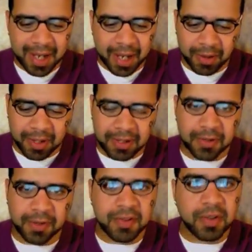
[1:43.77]
It only
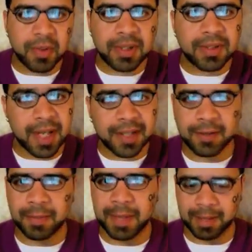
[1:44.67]
served to
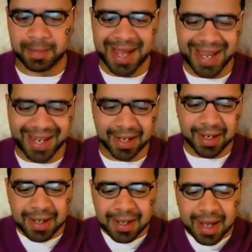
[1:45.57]
exacerbate mine.
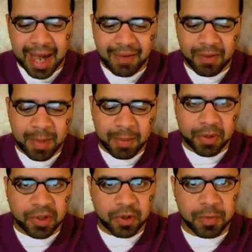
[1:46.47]
I remember
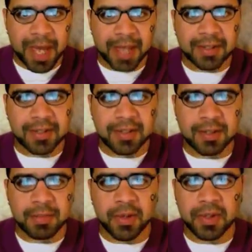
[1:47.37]
two
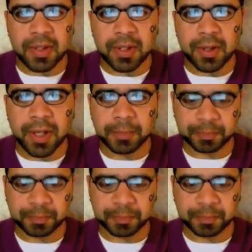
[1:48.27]
passages most clearly.